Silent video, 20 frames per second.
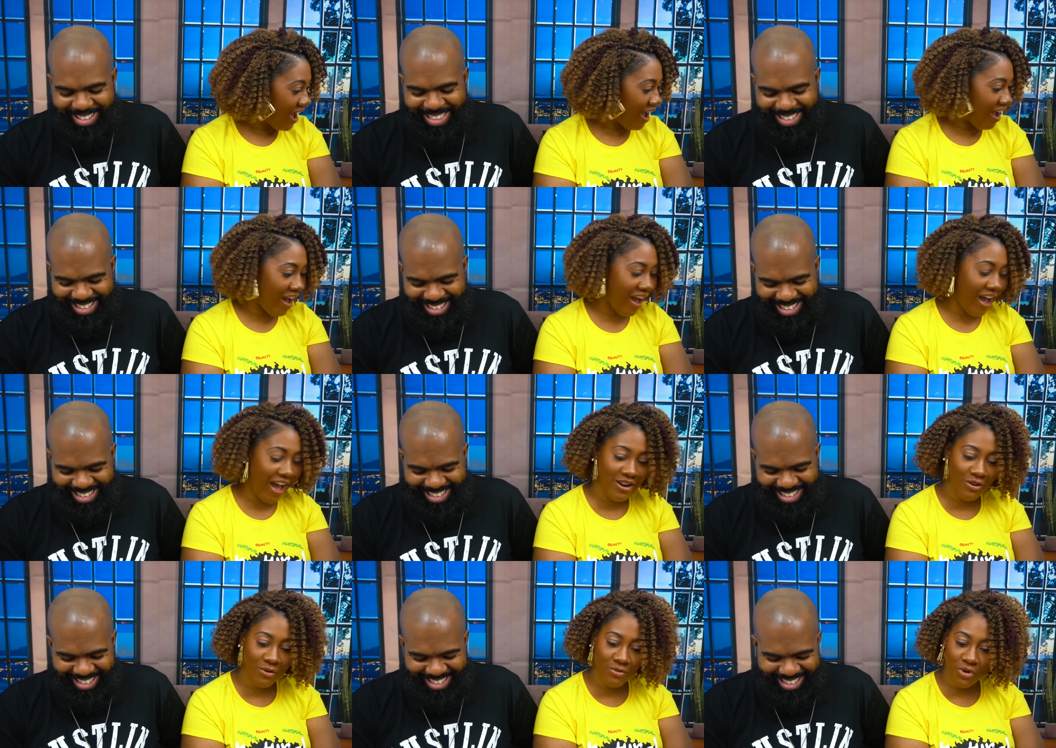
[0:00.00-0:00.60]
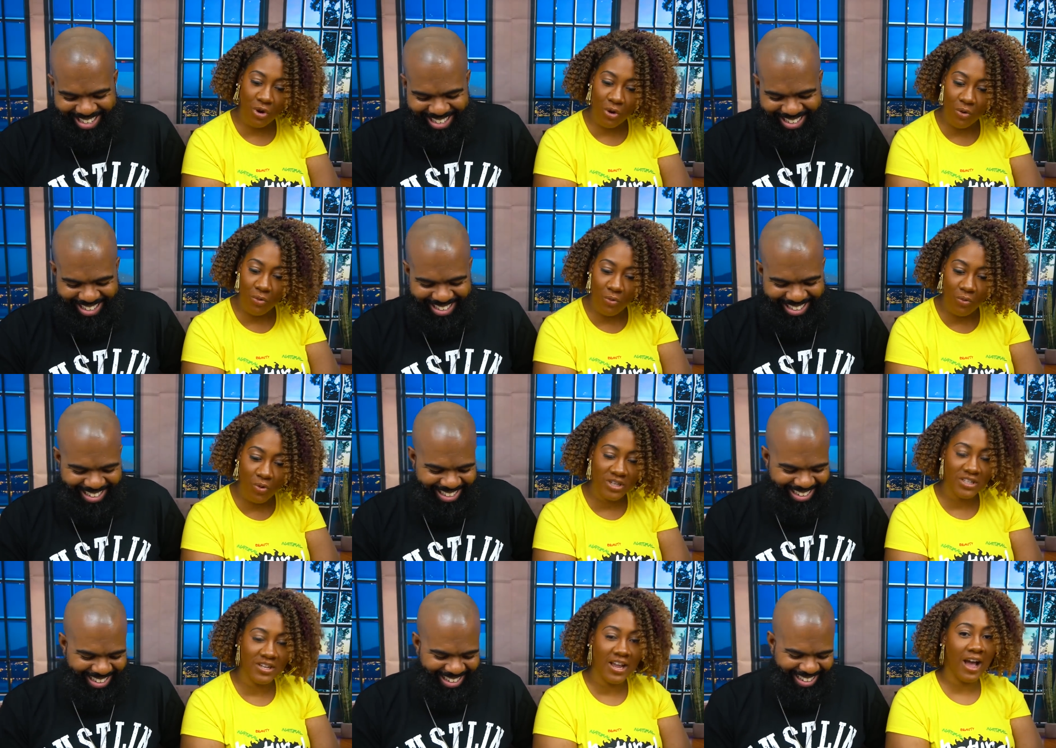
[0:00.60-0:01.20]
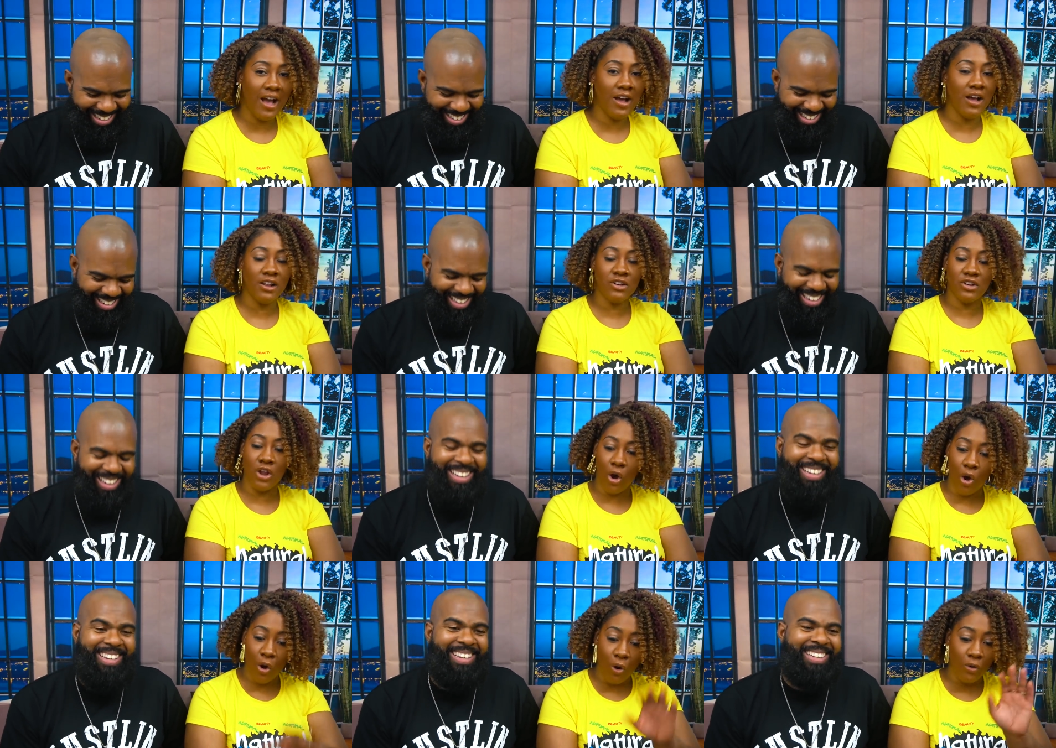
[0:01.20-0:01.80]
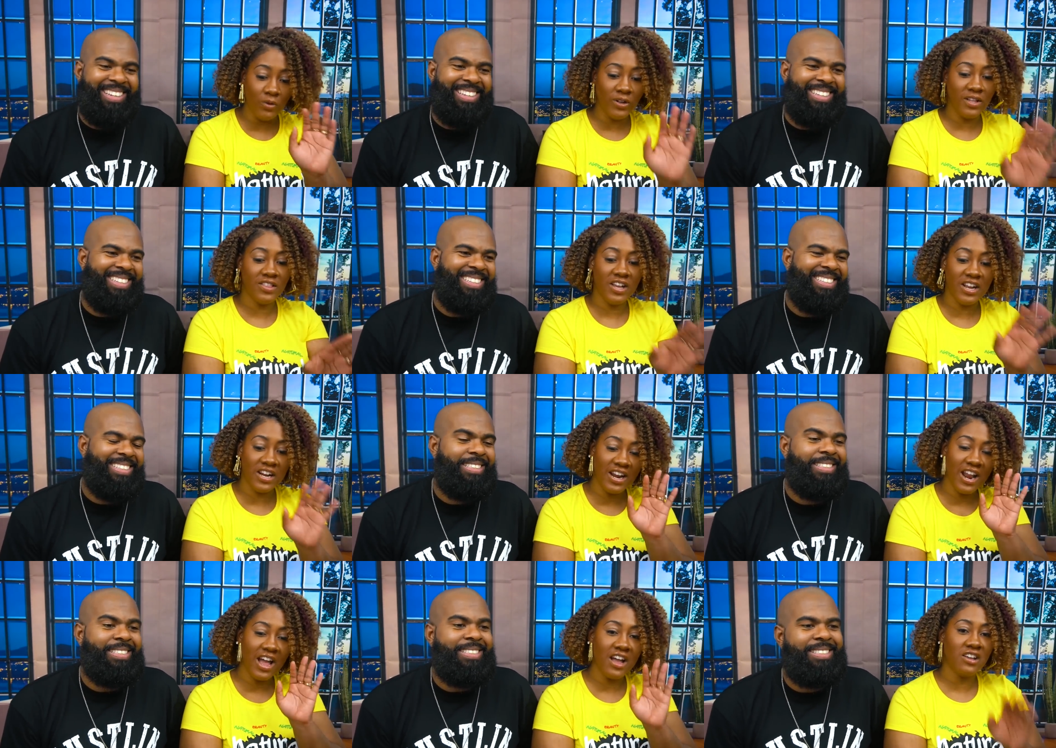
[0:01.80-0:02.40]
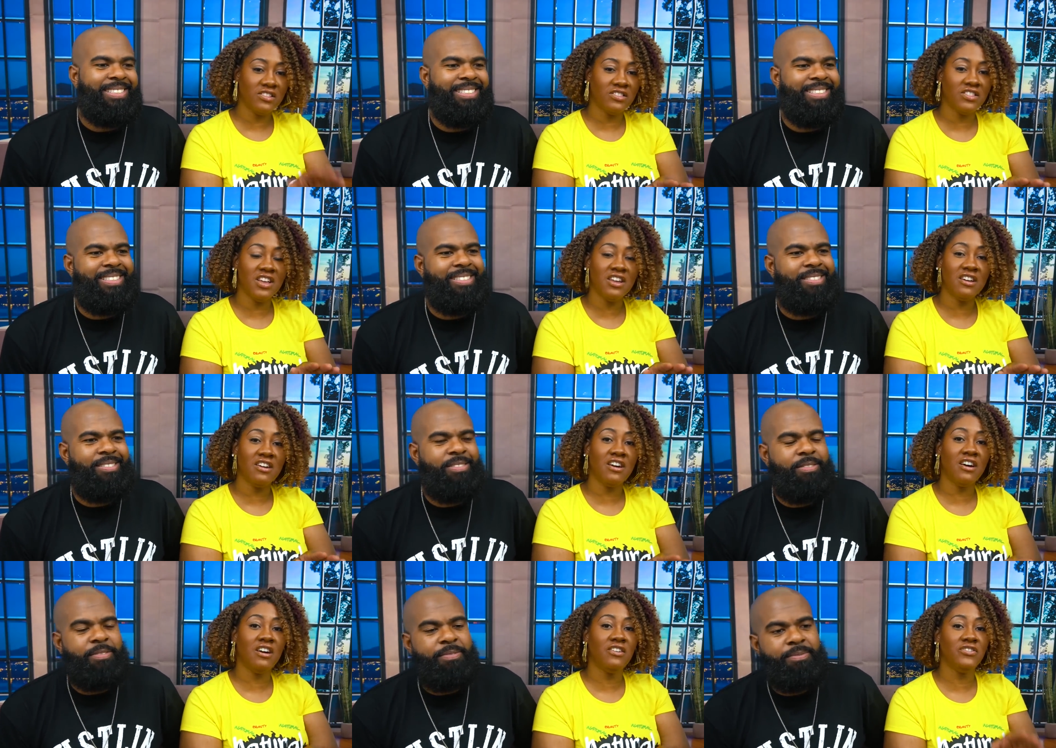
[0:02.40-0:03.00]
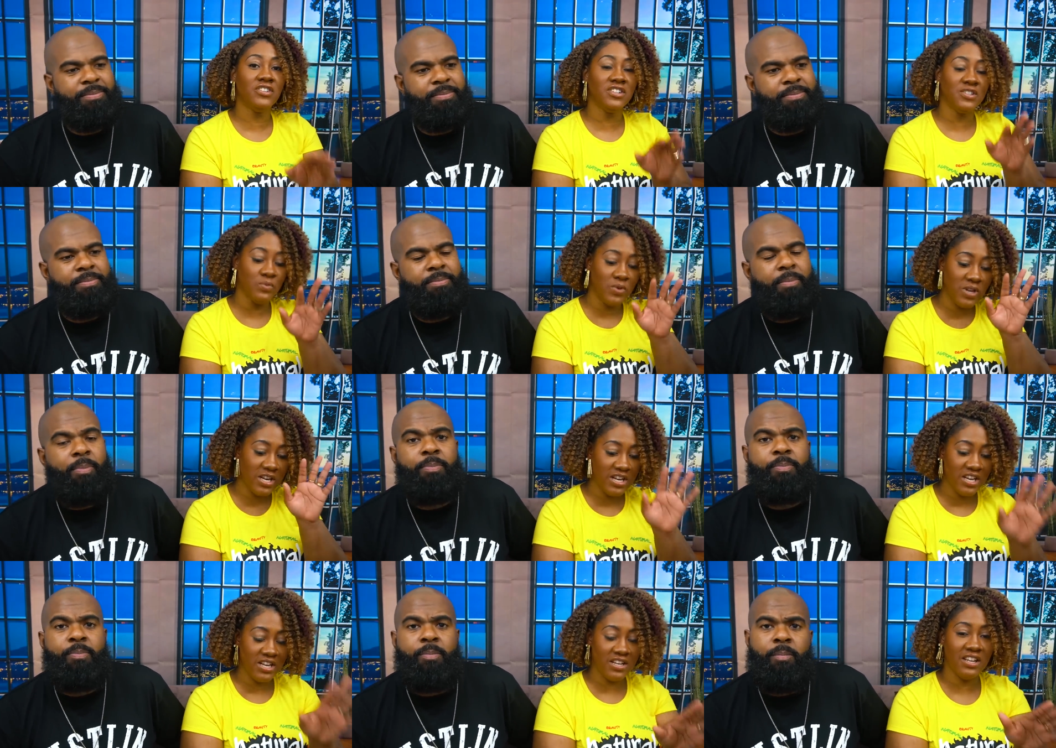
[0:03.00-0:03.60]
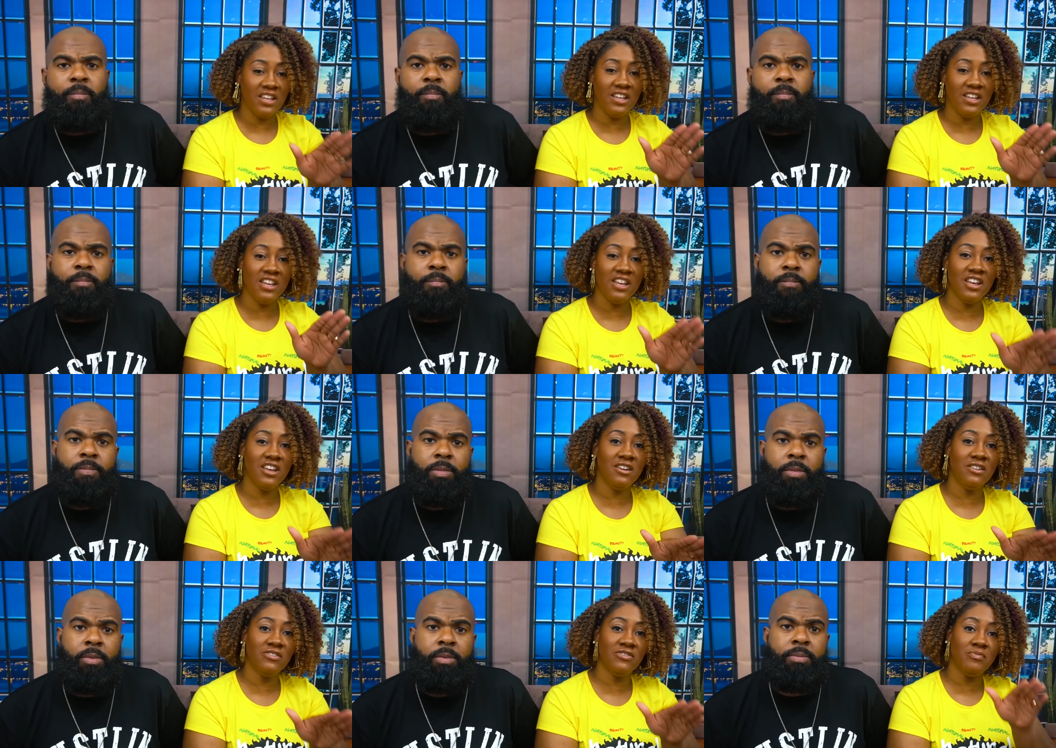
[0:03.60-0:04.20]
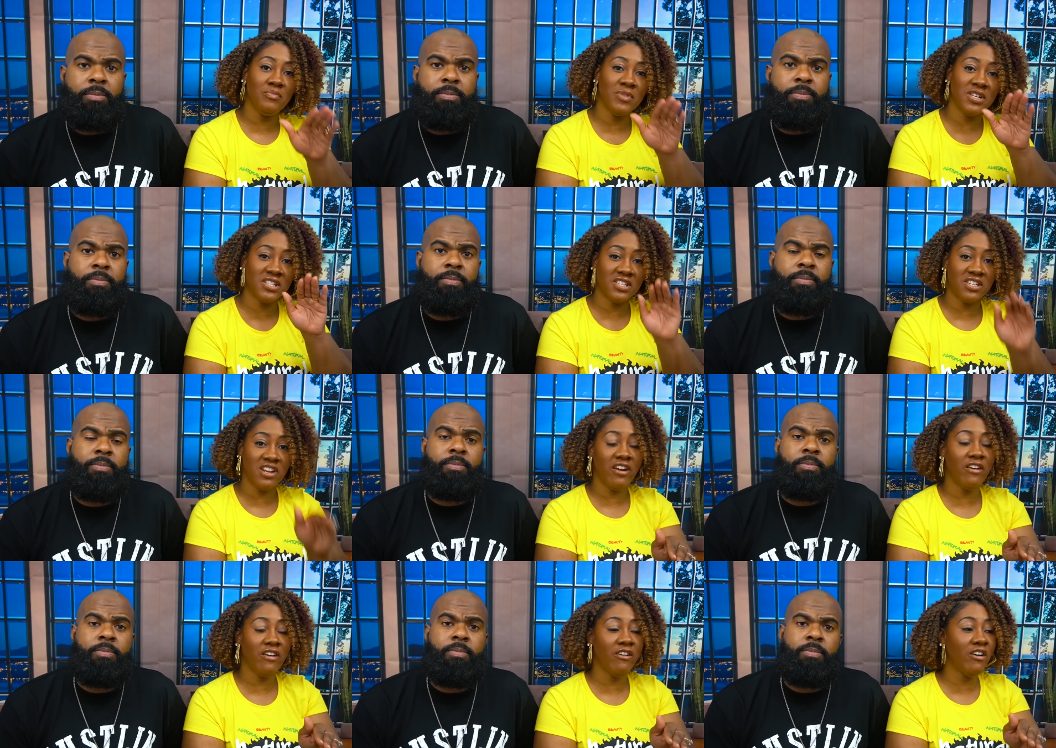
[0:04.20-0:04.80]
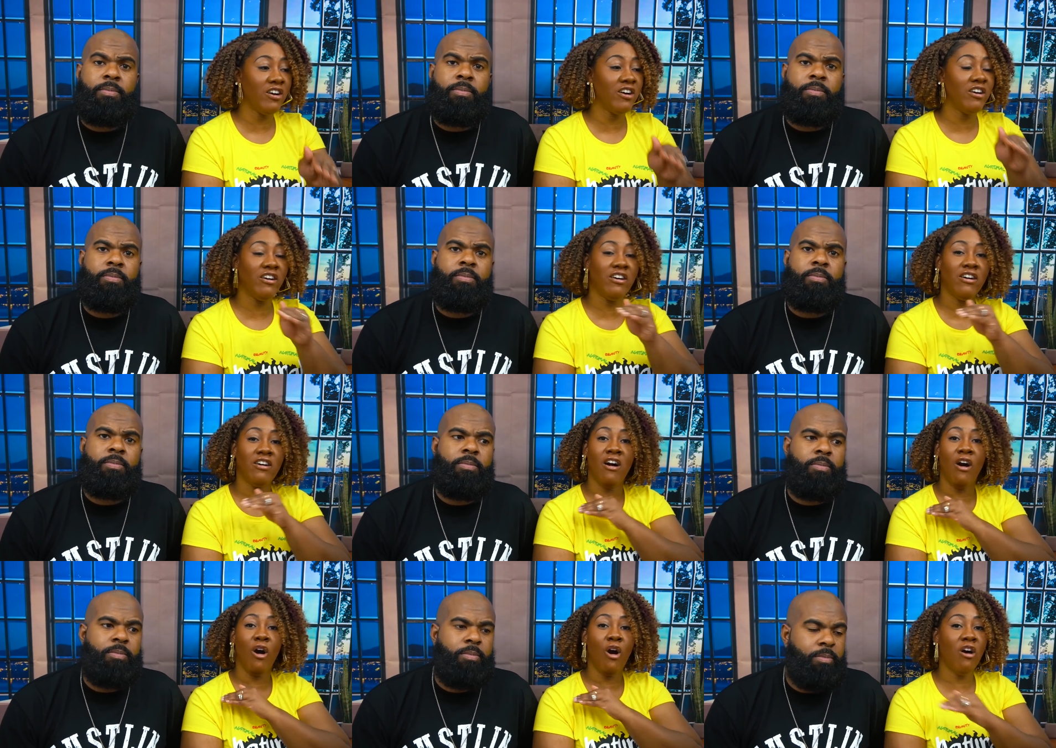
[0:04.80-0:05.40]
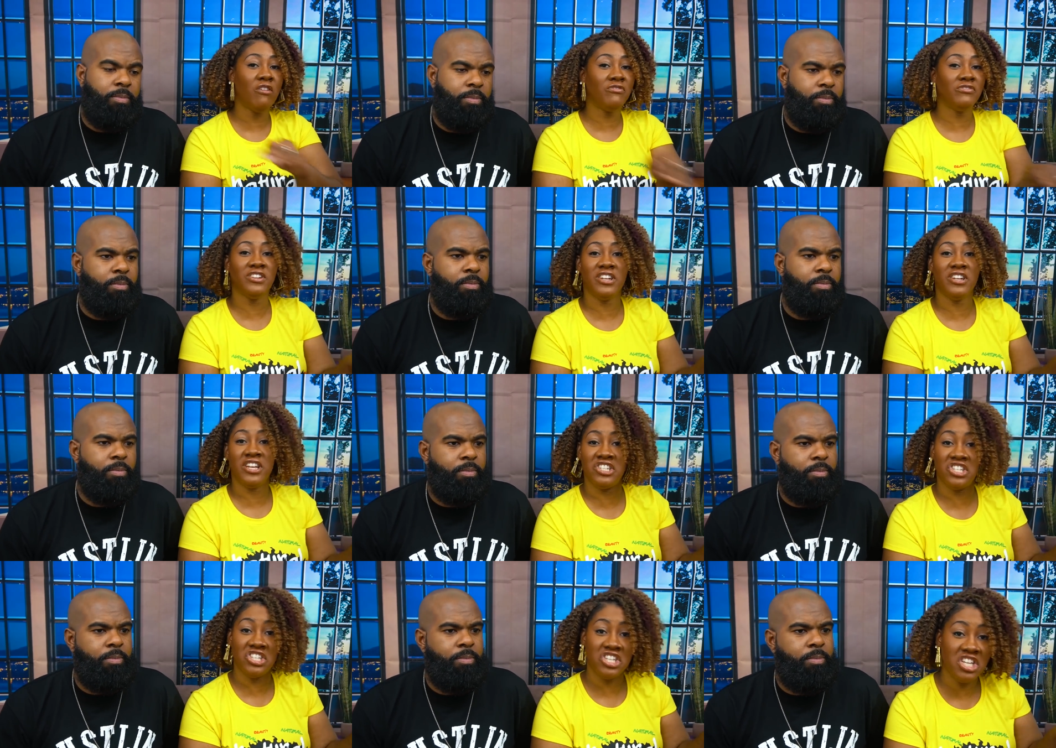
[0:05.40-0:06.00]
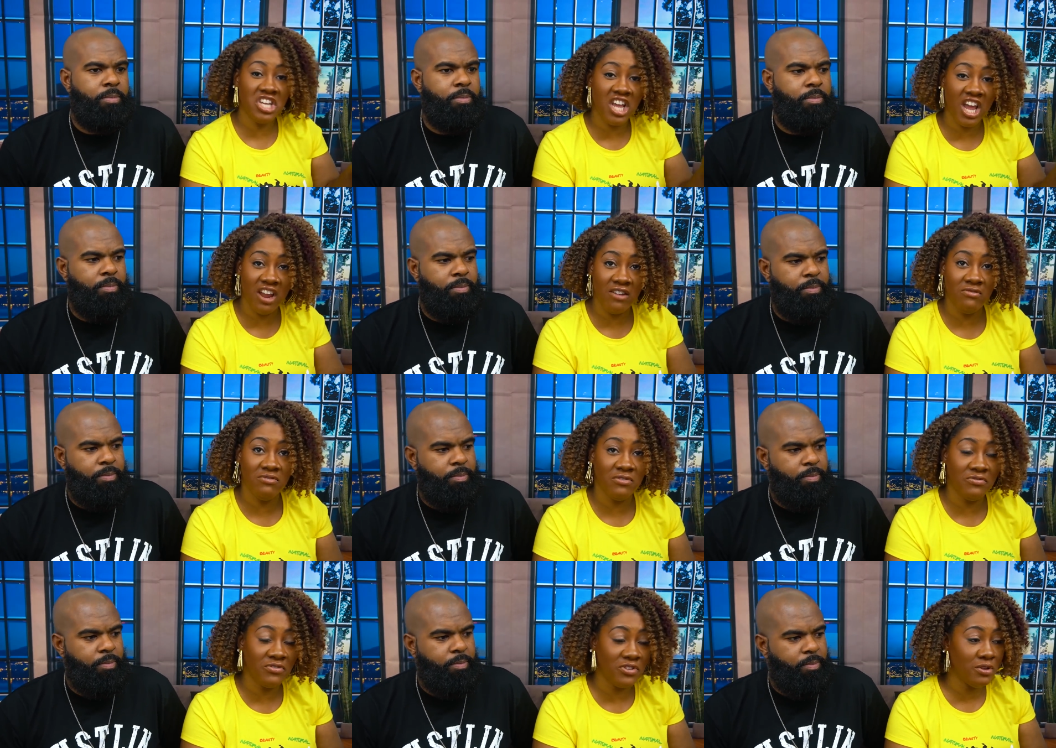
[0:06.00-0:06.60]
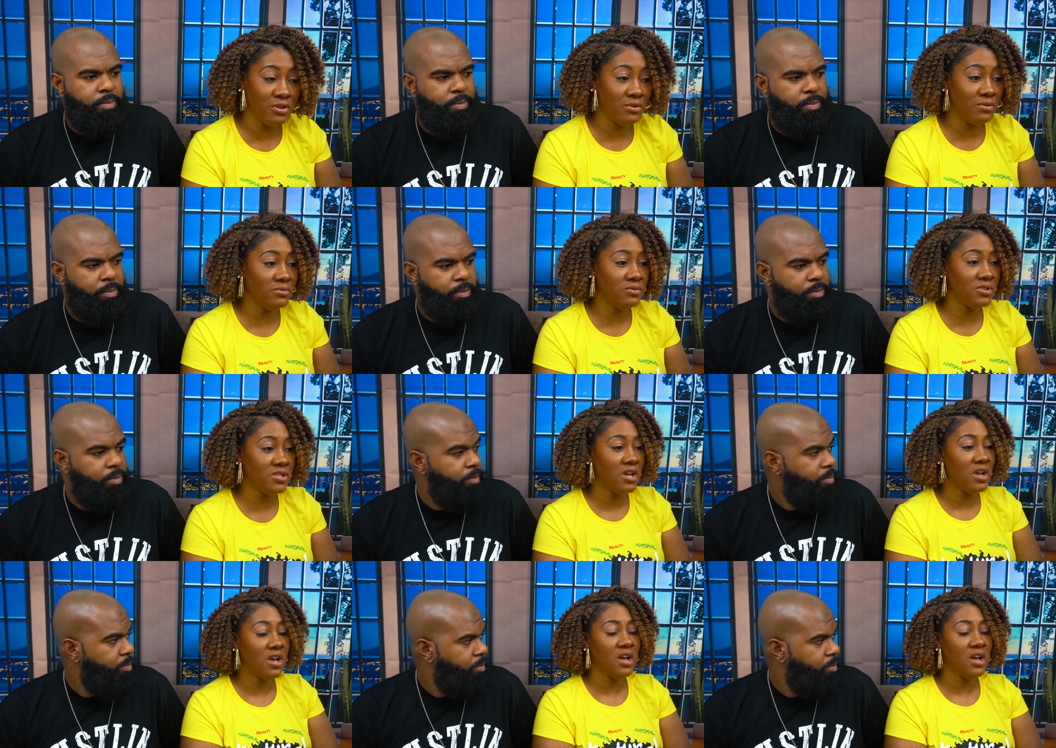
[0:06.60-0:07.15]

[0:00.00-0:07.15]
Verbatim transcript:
Speaker 1: I, I, don't know what the only thing that I could think of is we need to give Miss Tara an offer that she can't refuse.